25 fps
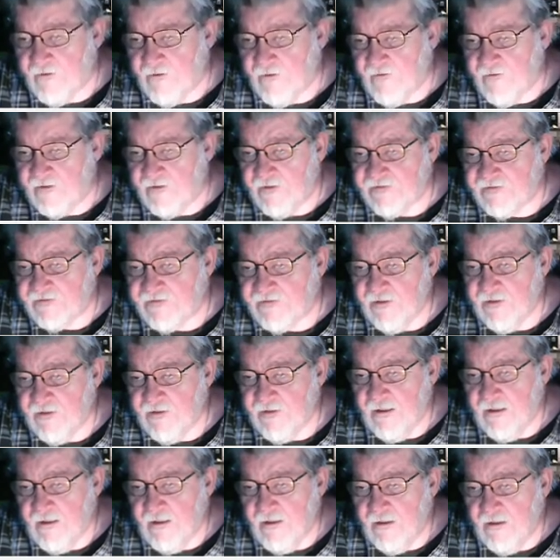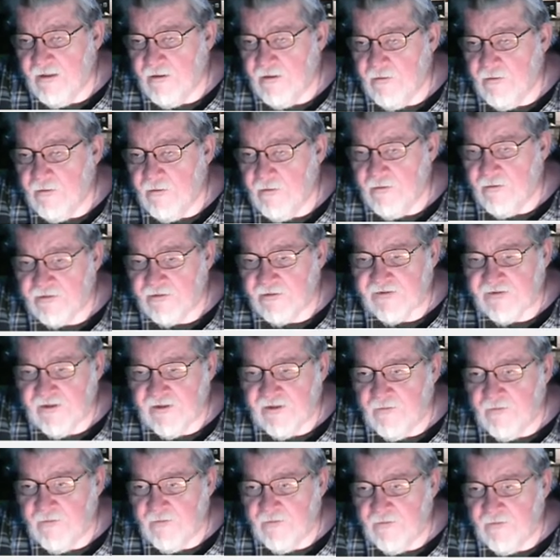this
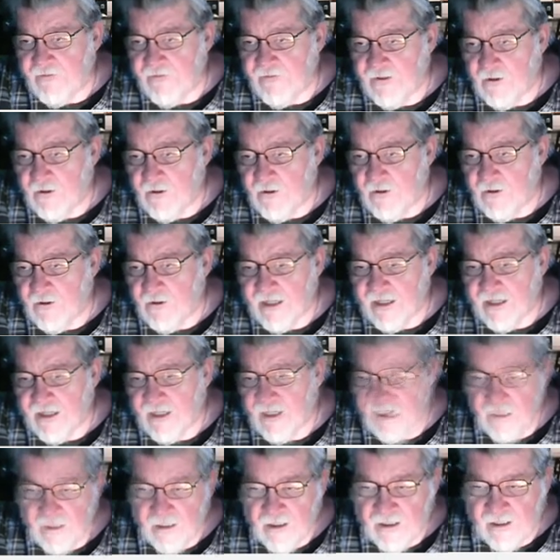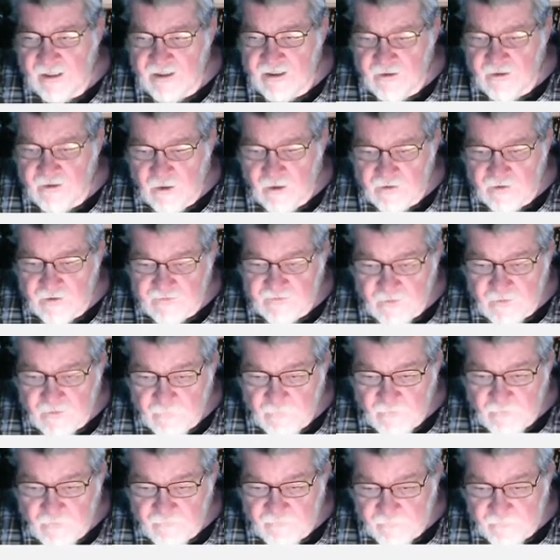cube up here, and I can also
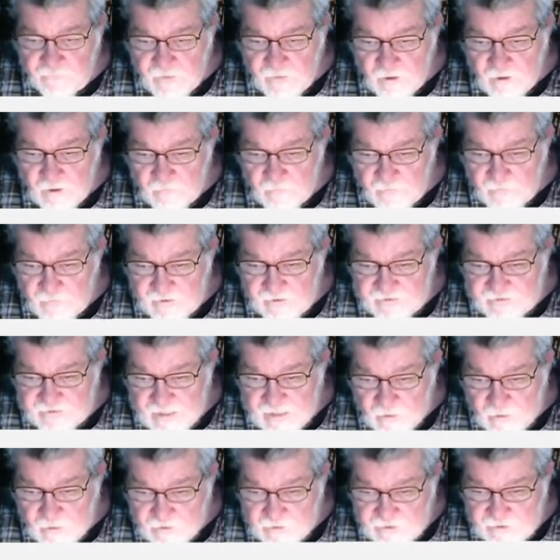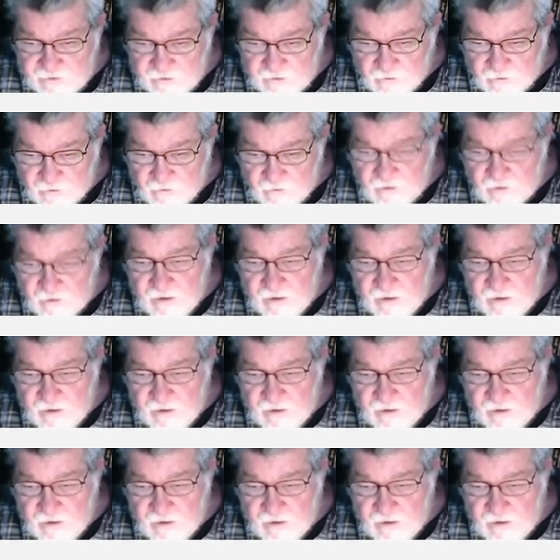move it around by down here